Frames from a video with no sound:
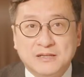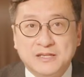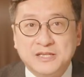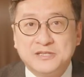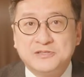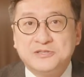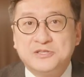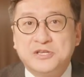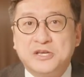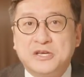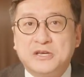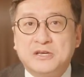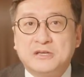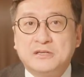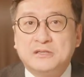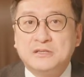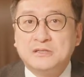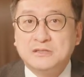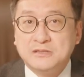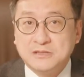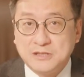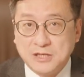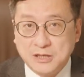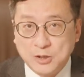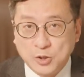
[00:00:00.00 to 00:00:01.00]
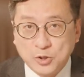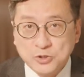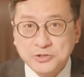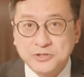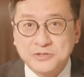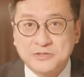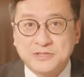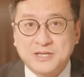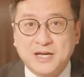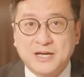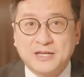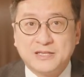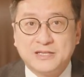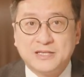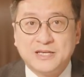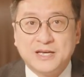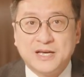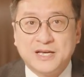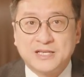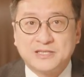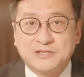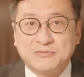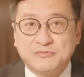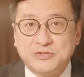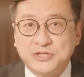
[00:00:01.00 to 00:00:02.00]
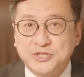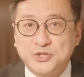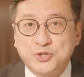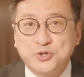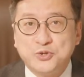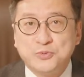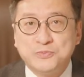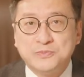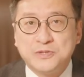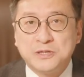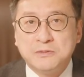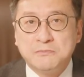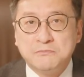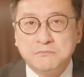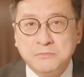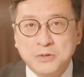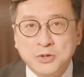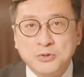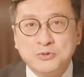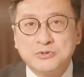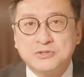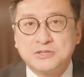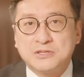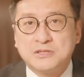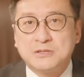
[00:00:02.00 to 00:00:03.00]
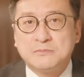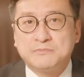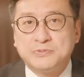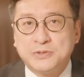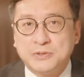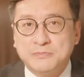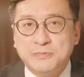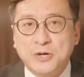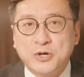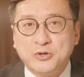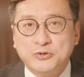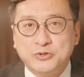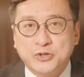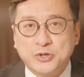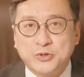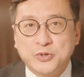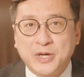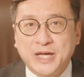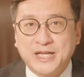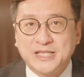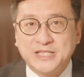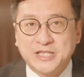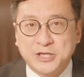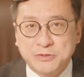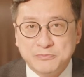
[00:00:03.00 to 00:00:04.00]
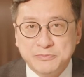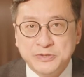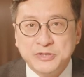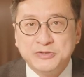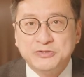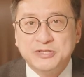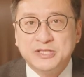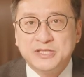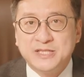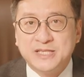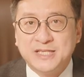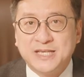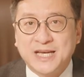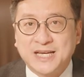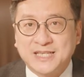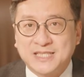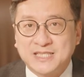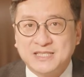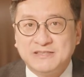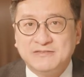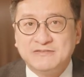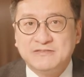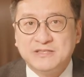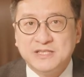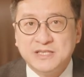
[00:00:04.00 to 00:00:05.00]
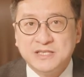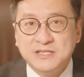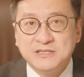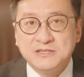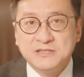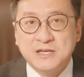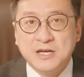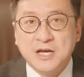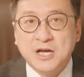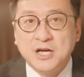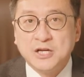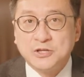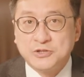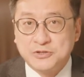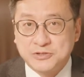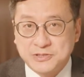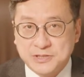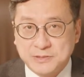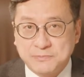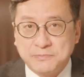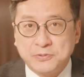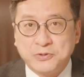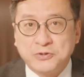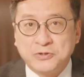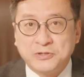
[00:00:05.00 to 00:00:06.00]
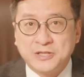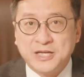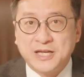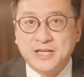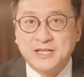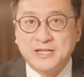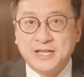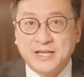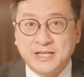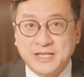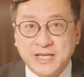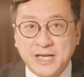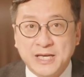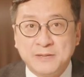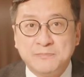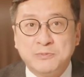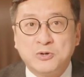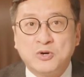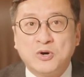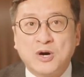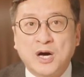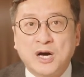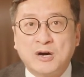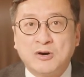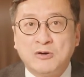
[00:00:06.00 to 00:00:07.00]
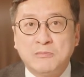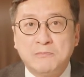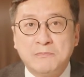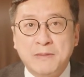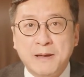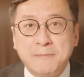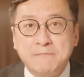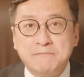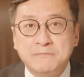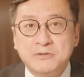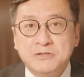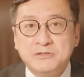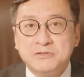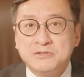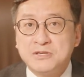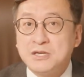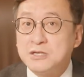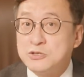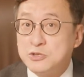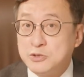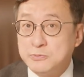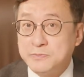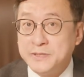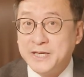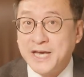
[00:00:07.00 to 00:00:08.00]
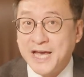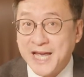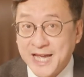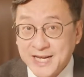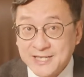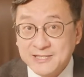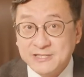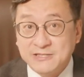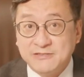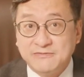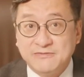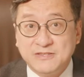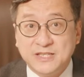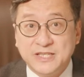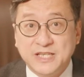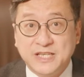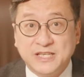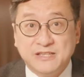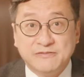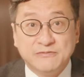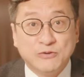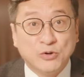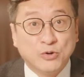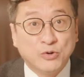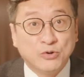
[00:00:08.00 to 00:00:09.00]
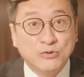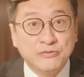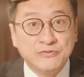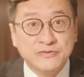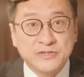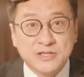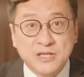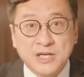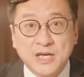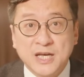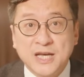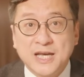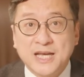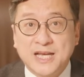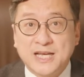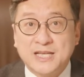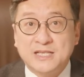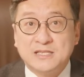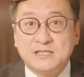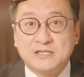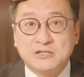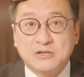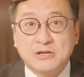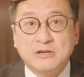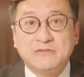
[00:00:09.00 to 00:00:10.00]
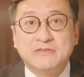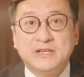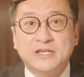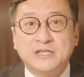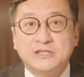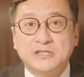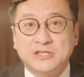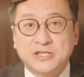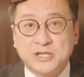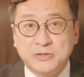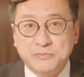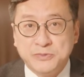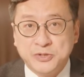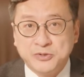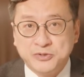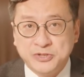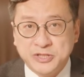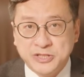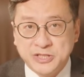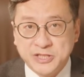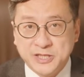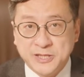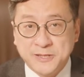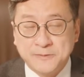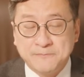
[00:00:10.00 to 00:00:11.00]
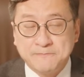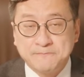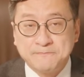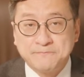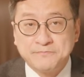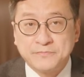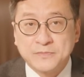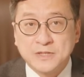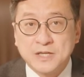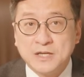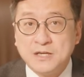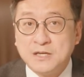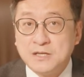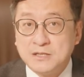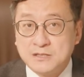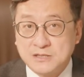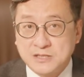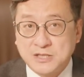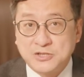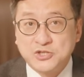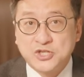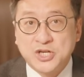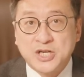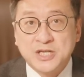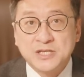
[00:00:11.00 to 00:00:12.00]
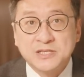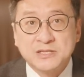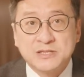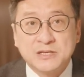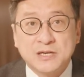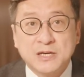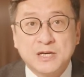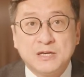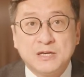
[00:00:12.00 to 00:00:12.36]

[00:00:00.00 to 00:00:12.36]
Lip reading: this year, the Law Society has resumed most pro bono and community activities to support and enable our members to be actively involved in serving the community, such as